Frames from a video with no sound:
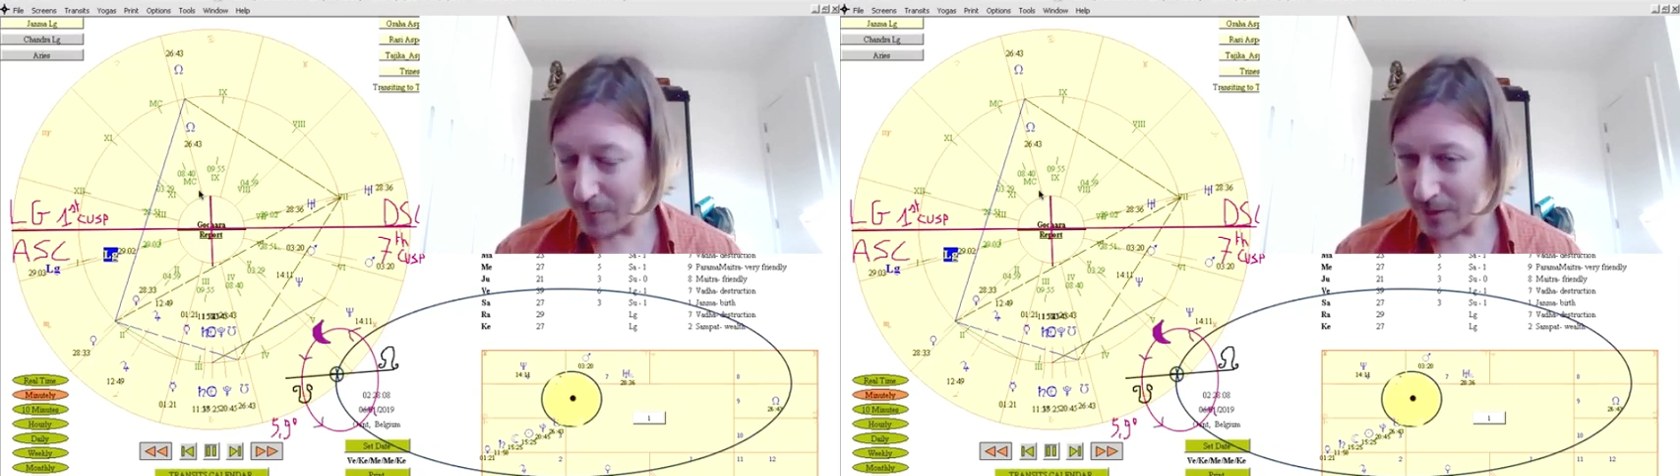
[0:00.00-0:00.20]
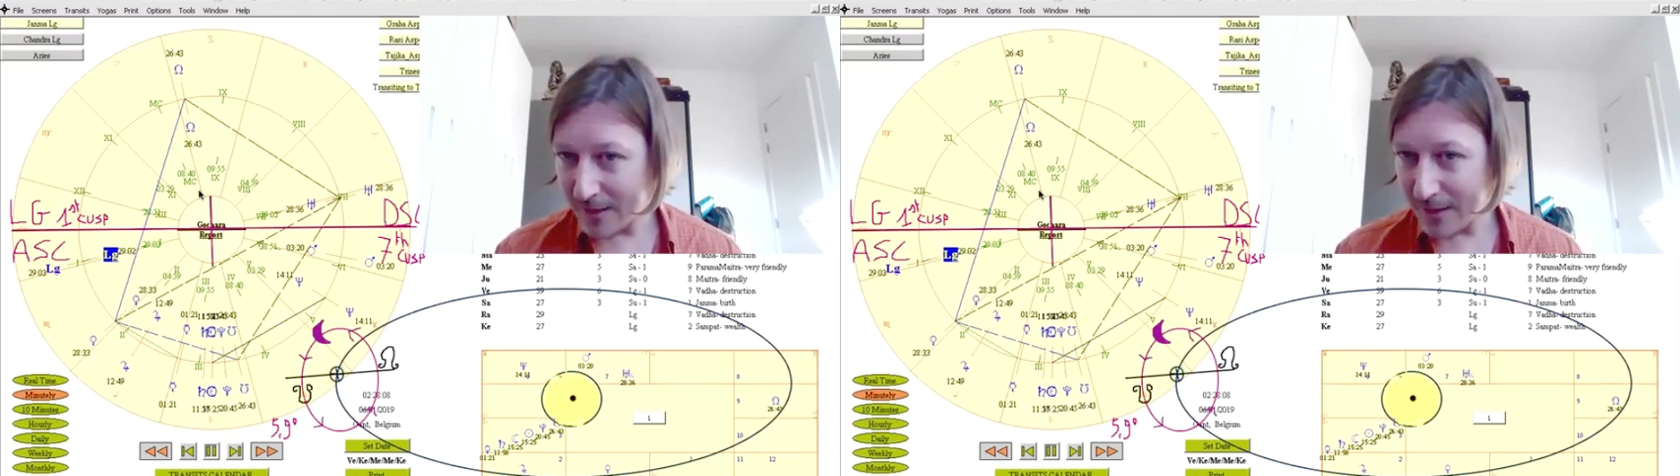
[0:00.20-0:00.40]

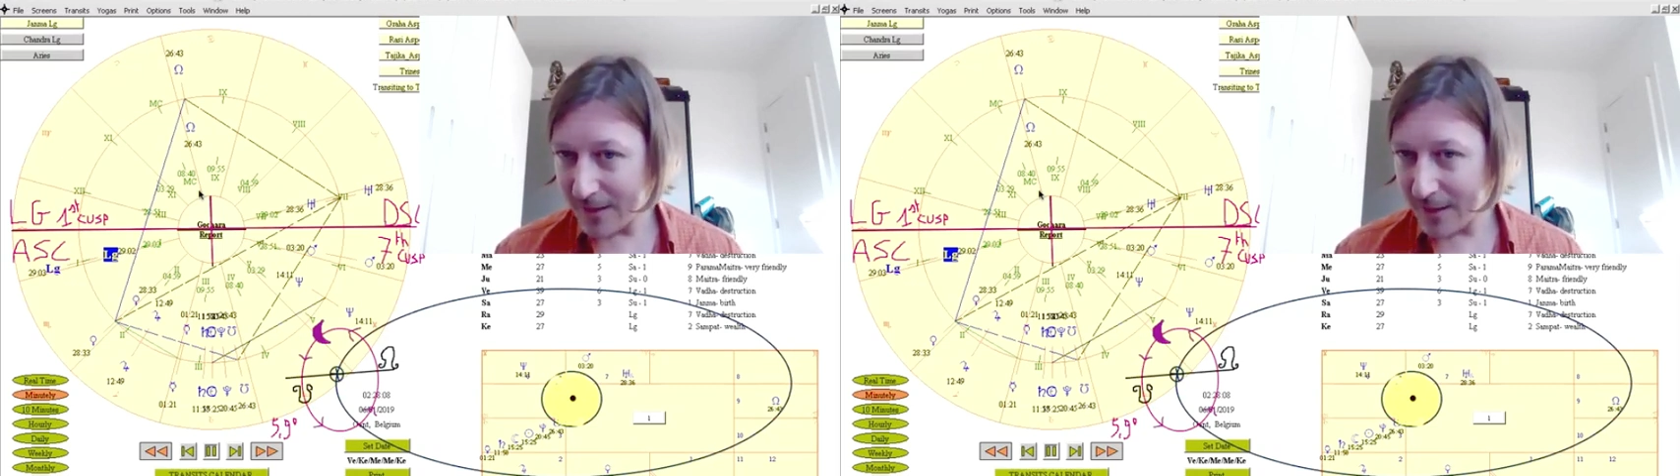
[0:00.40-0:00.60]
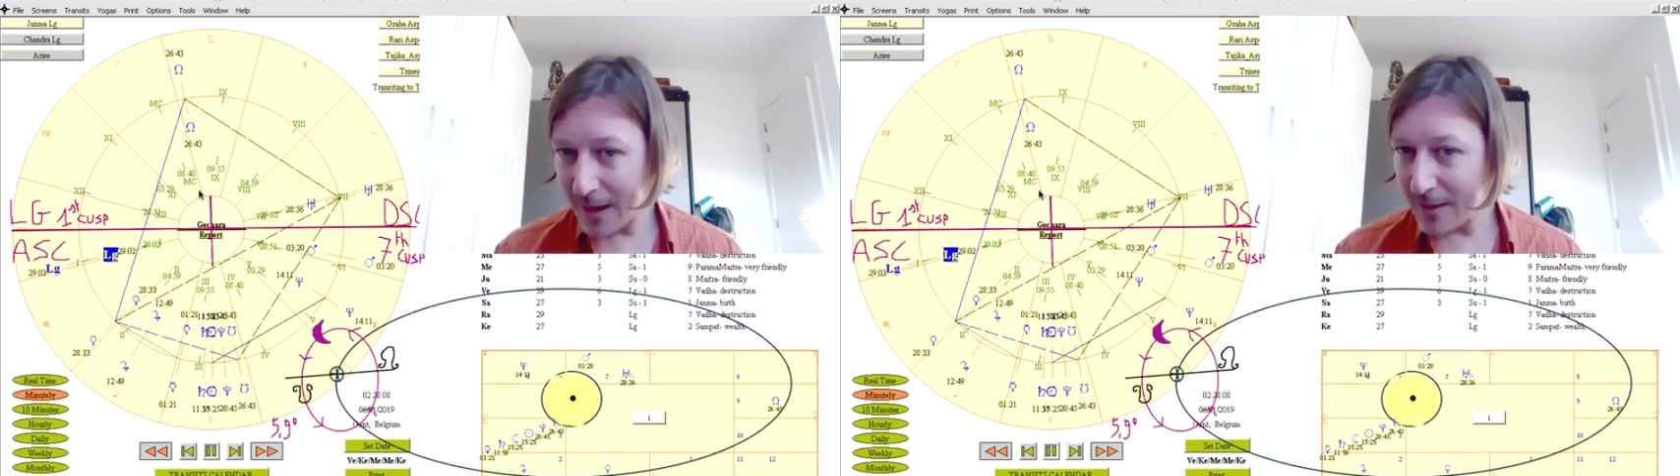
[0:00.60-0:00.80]
this is
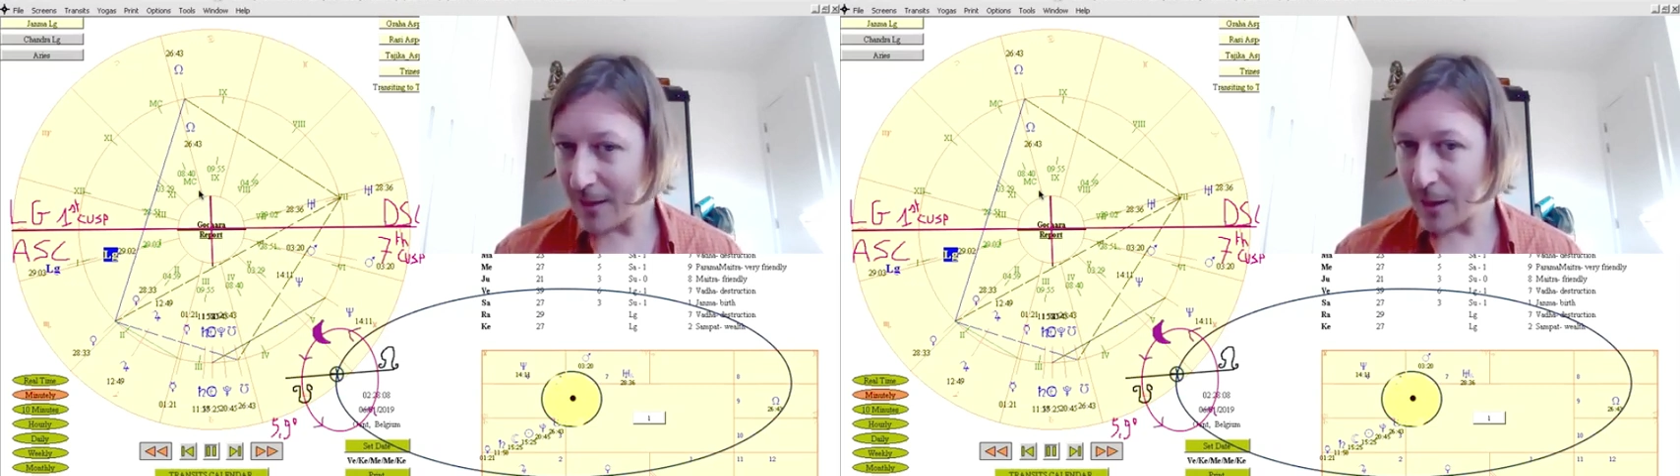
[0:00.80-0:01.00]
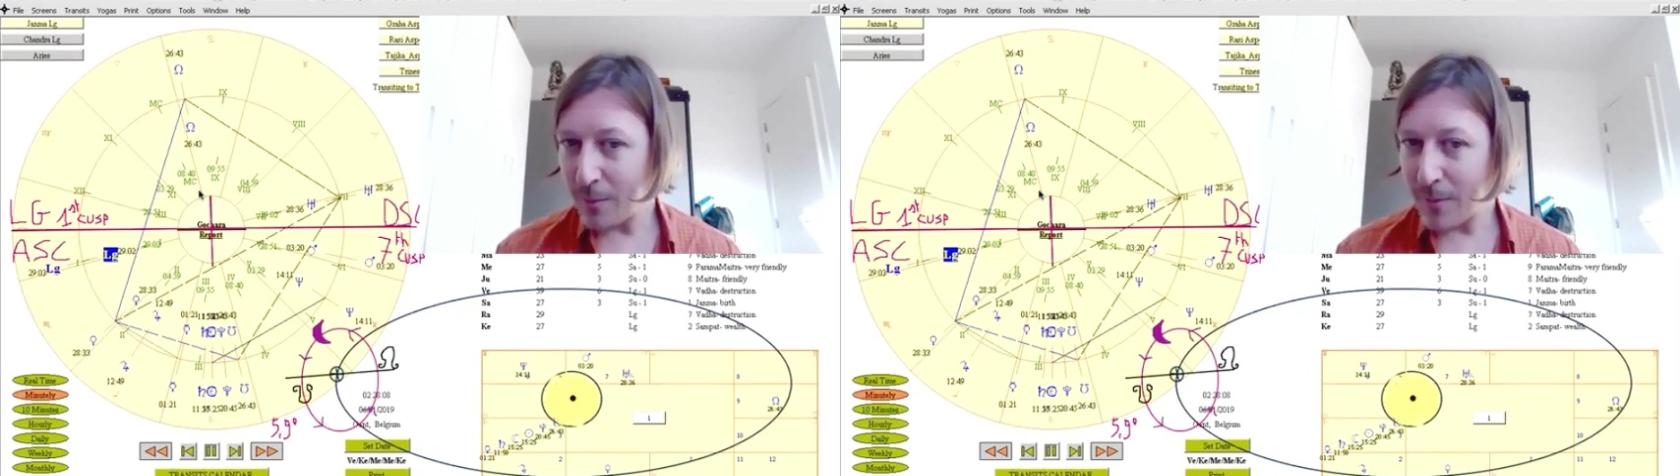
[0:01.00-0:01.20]
not,
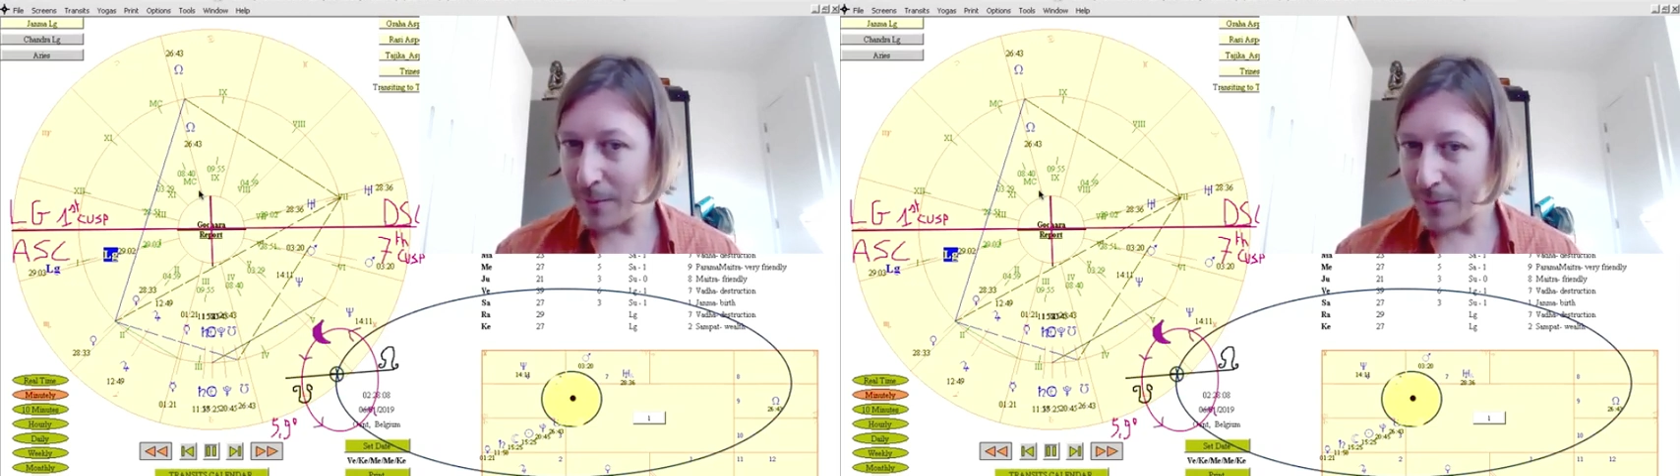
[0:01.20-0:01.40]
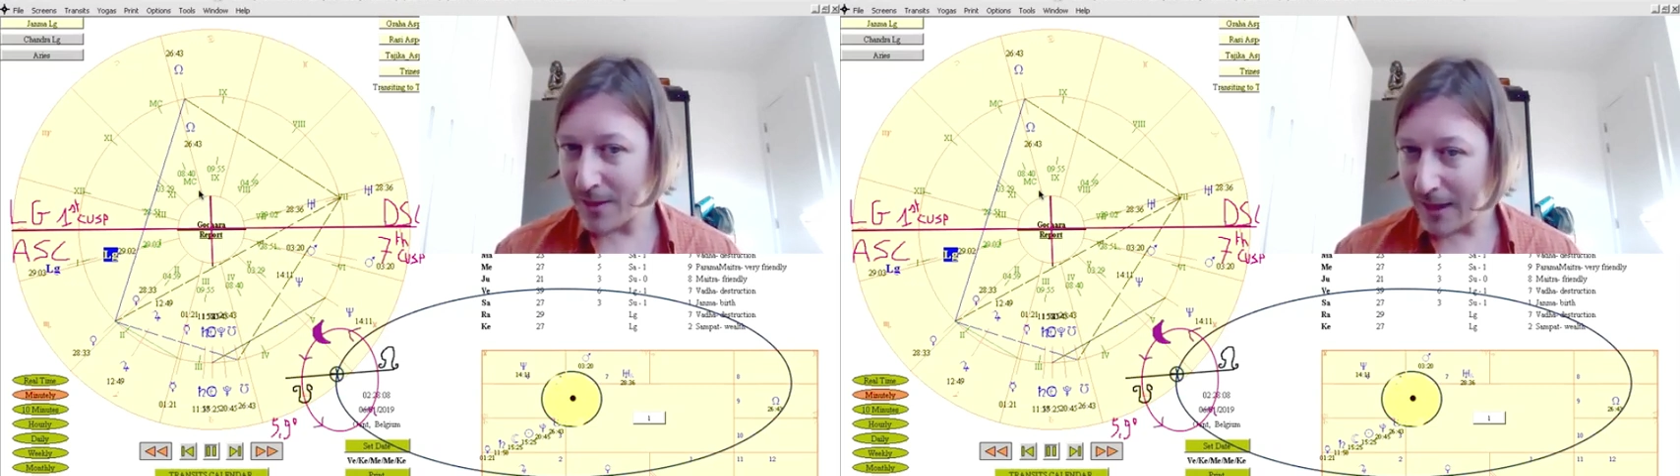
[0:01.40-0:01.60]

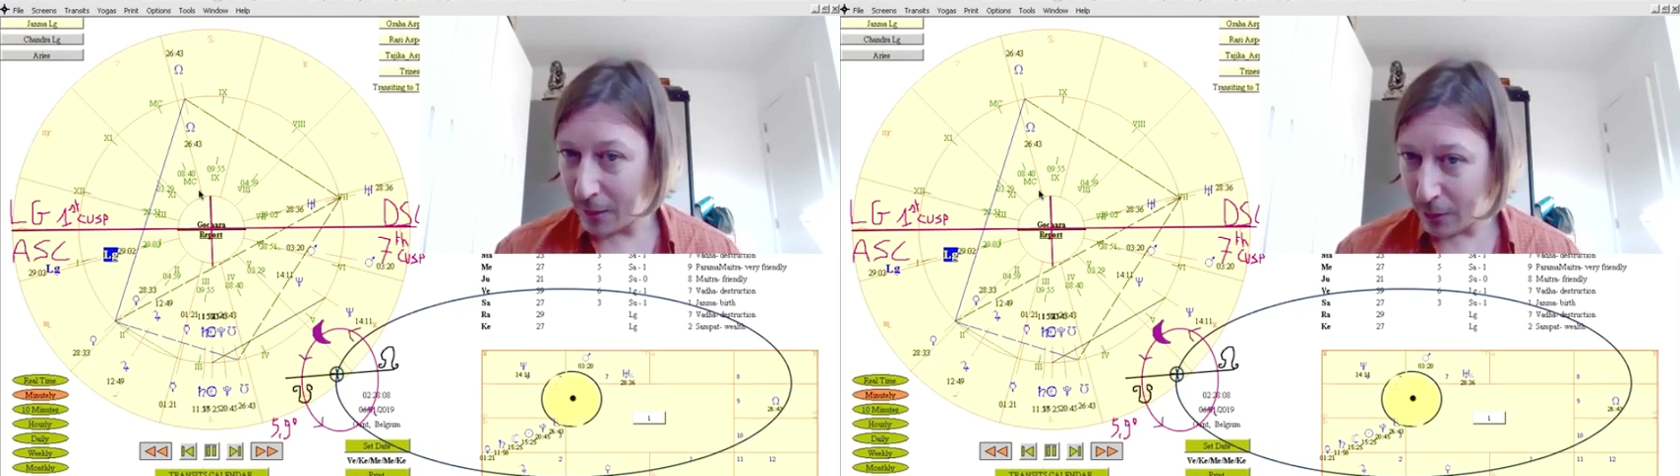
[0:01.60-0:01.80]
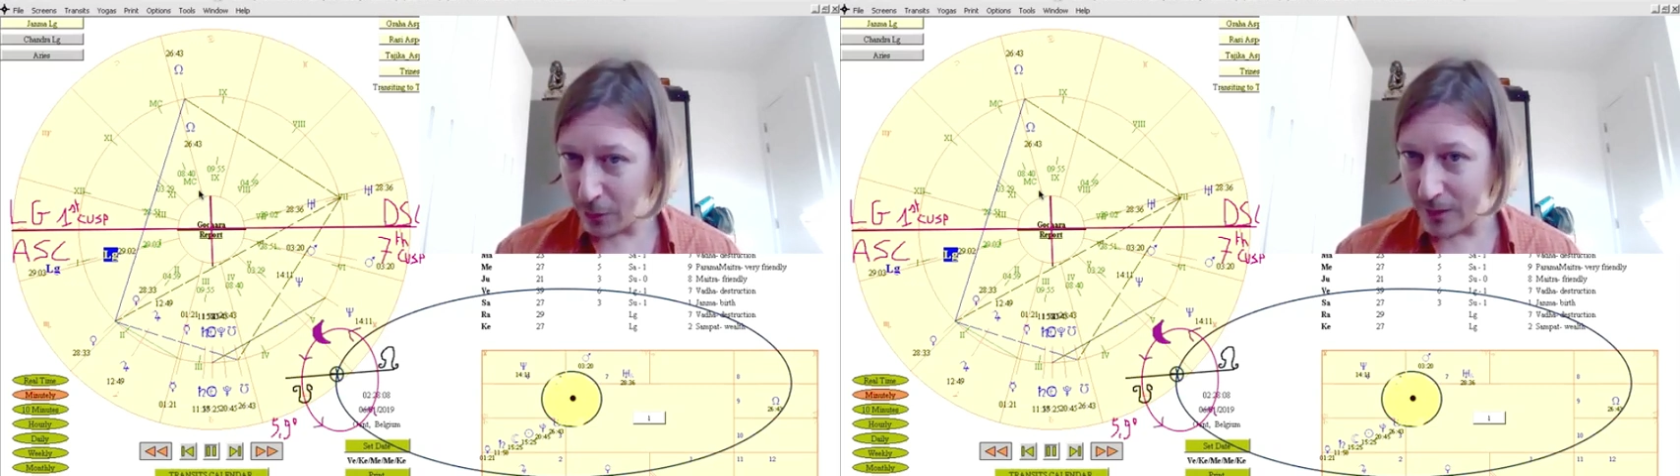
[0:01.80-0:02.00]
I'm seeing
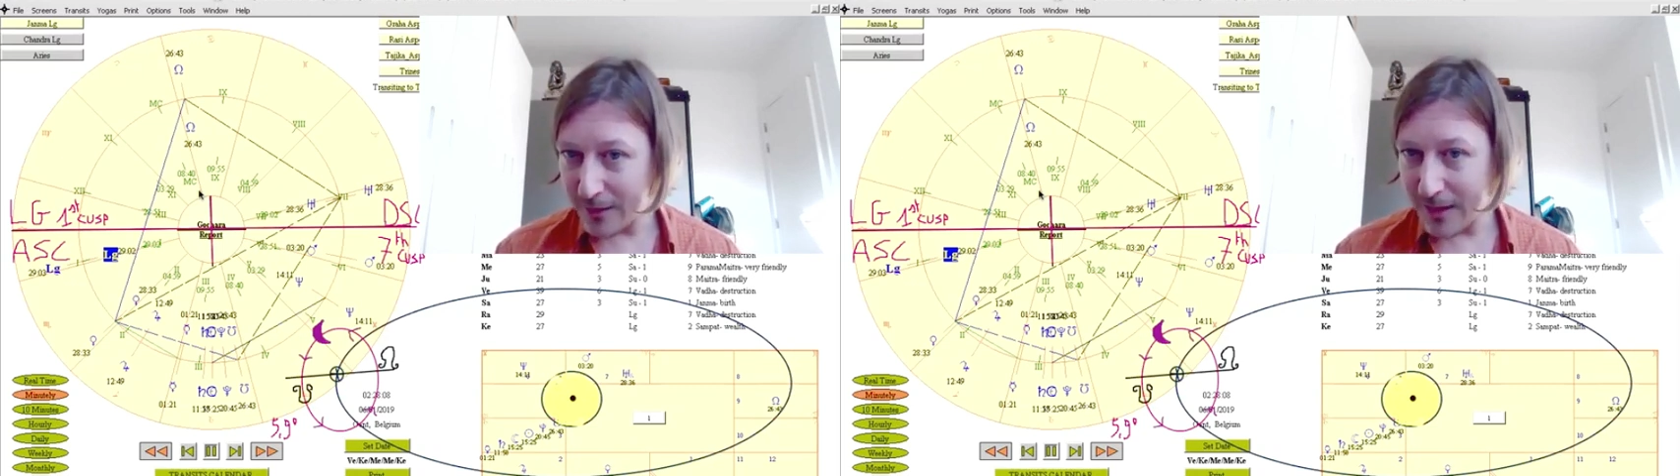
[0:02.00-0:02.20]
through this.